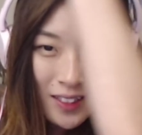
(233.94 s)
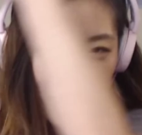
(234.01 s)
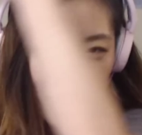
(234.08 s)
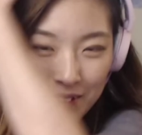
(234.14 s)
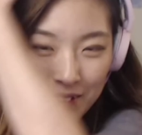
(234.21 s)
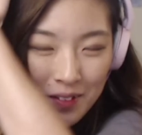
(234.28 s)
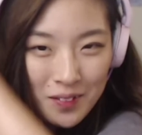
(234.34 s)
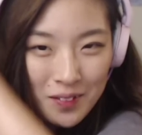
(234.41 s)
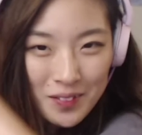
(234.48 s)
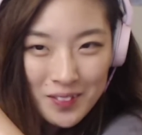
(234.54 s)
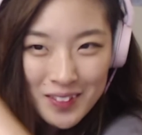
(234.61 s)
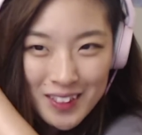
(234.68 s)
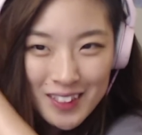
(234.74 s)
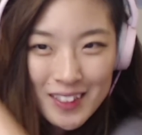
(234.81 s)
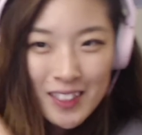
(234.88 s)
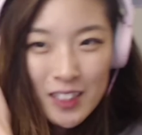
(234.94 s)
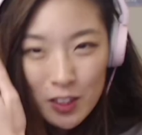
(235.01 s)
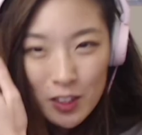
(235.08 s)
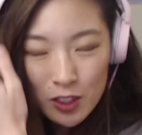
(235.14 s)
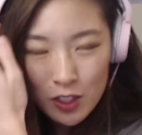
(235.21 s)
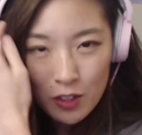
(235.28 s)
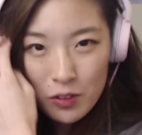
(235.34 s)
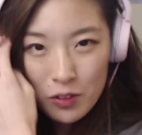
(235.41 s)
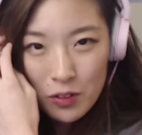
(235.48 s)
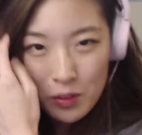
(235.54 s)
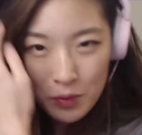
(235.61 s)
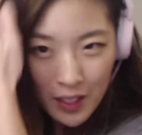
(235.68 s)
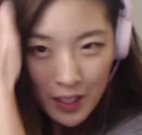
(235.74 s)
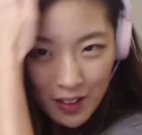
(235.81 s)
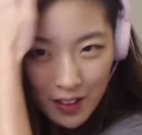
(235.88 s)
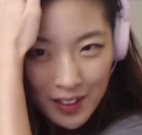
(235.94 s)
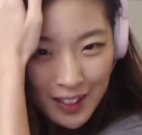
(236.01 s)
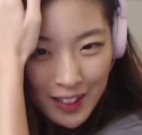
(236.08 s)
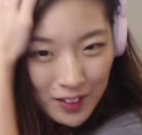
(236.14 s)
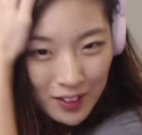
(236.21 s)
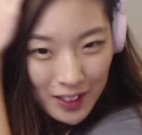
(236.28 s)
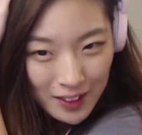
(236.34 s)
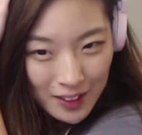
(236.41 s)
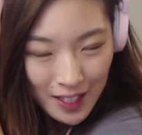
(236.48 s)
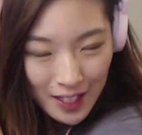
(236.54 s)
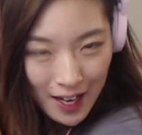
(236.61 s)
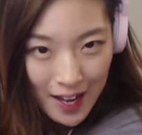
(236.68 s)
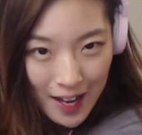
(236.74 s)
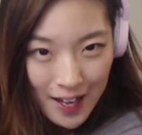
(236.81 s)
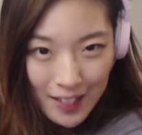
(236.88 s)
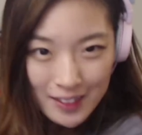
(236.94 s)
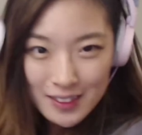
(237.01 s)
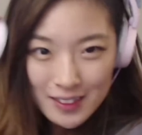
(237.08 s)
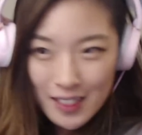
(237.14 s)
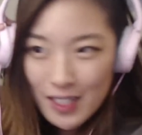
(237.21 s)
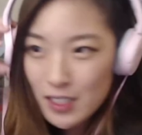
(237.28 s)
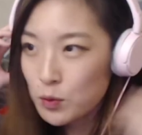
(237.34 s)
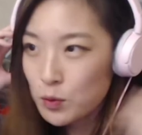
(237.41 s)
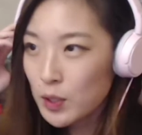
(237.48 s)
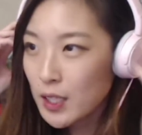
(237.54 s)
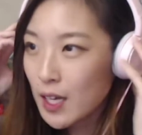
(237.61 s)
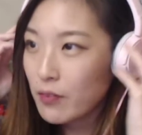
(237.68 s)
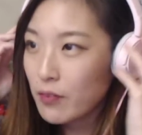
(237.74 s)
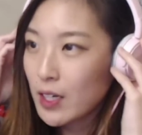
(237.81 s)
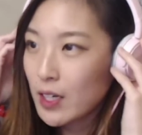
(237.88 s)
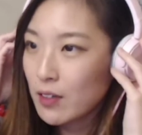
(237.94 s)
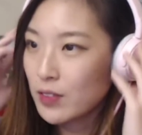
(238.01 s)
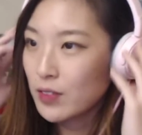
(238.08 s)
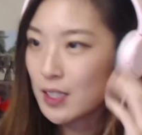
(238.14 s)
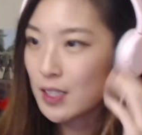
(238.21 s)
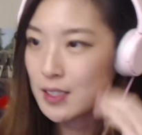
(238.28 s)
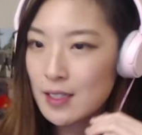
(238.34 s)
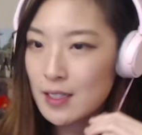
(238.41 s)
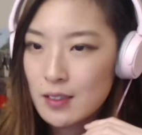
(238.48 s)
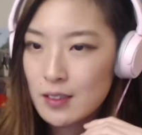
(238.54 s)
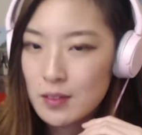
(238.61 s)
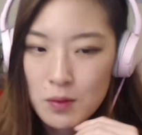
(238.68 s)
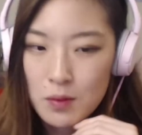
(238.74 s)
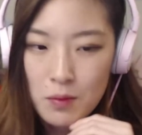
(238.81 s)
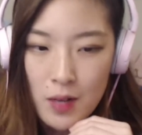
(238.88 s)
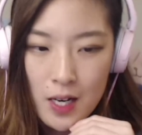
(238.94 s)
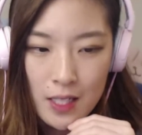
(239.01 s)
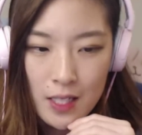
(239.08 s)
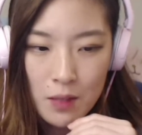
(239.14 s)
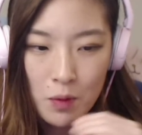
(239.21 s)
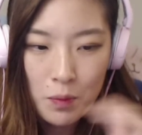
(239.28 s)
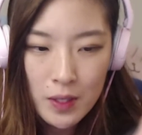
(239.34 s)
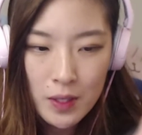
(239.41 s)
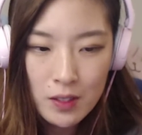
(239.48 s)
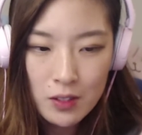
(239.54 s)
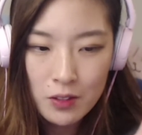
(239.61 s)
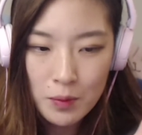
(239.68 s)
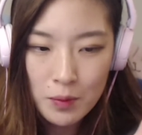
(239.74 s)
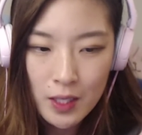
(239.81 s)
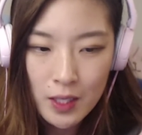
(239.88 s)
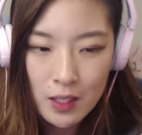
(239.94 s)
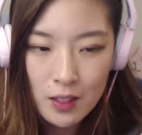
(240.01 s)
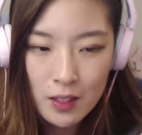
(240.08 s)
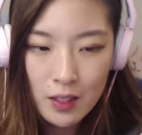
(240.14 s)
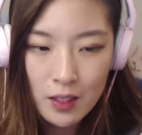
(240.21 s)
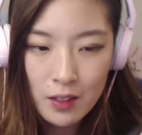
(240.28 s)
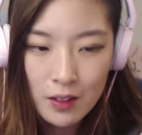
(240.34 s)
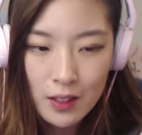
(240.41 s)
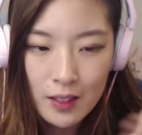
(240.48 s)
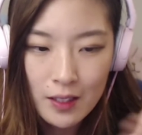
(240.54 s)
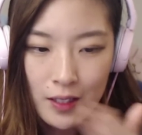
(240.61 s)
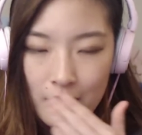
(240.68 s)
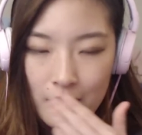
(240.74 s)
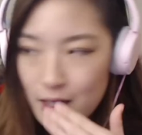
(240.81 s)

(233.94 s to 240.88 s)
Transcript: Oh, this is so cool. Where are they? Look at their hats. I just want to get ready for this. I just want to watch. I won't be screaming in your ear or anything.